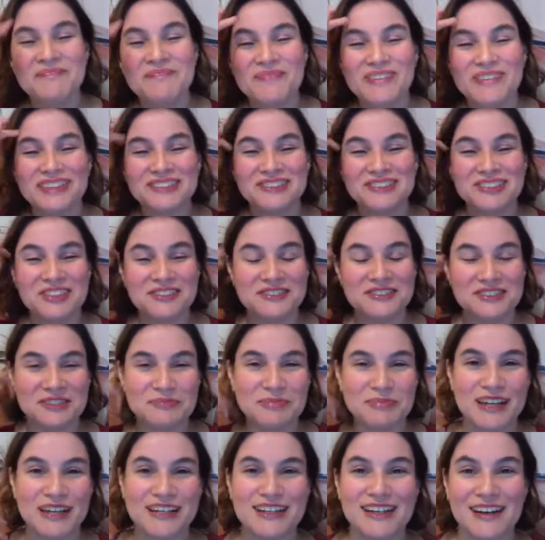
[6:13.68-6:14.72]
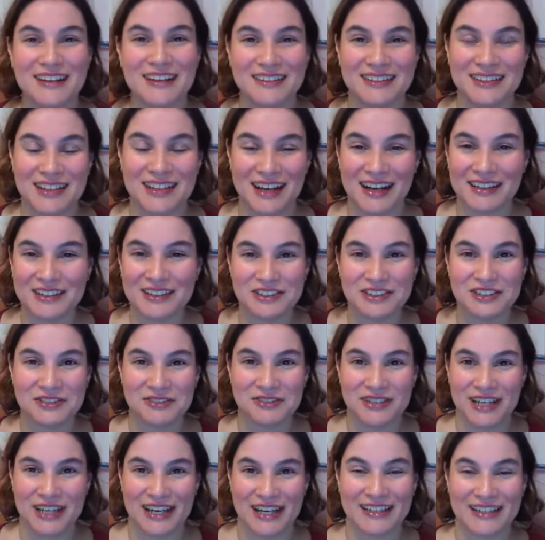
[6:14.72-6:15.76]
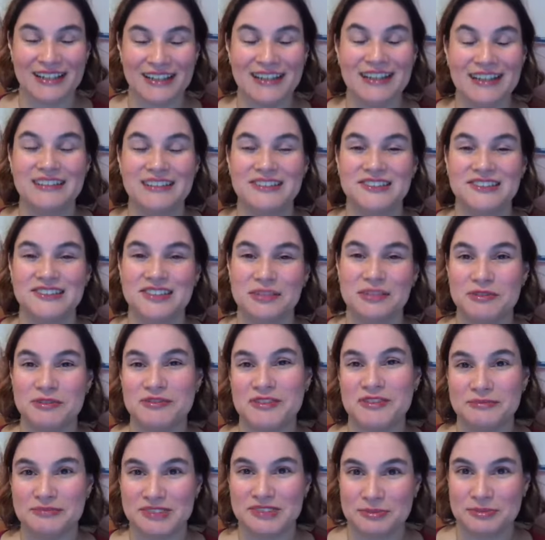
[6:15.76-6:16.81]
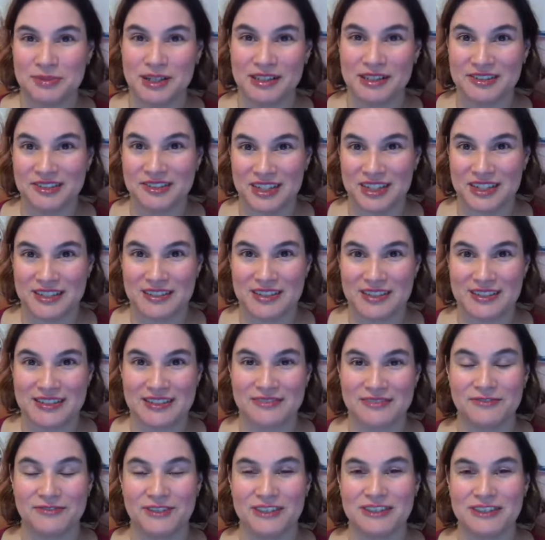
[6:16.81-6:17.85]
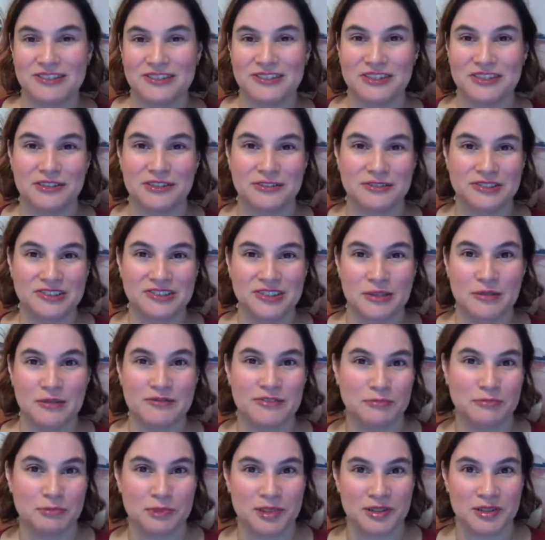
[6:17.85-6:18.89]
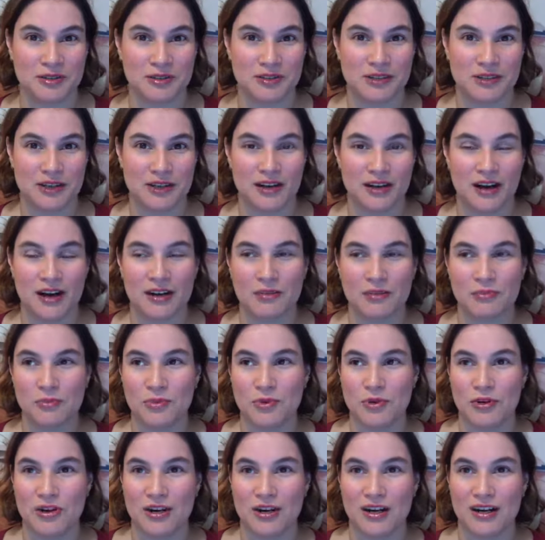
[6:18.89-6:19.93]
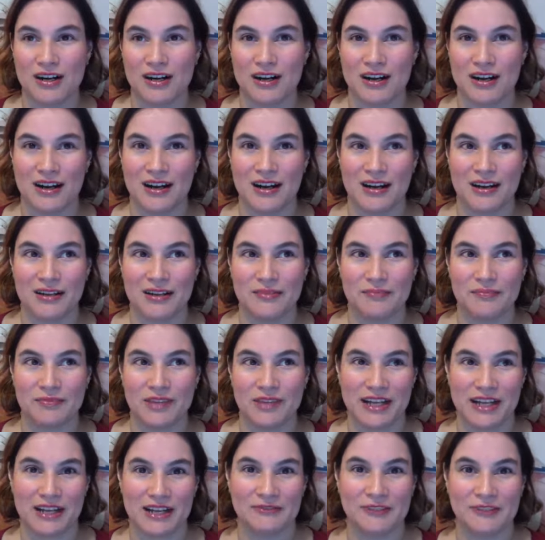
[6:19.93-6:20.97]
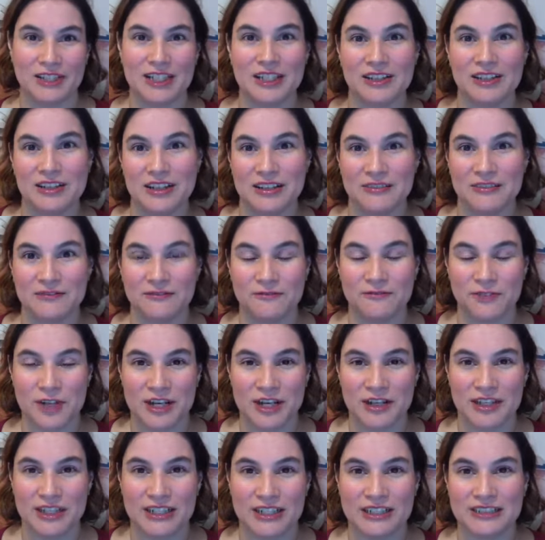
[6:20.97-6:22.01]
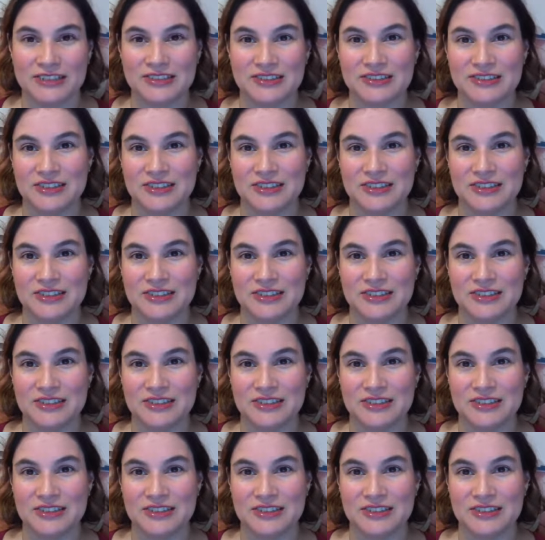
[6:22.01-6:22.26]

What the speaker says: So depending on the color you get, some of them smell slightly different. So some of them are more like a vanilla fragrance.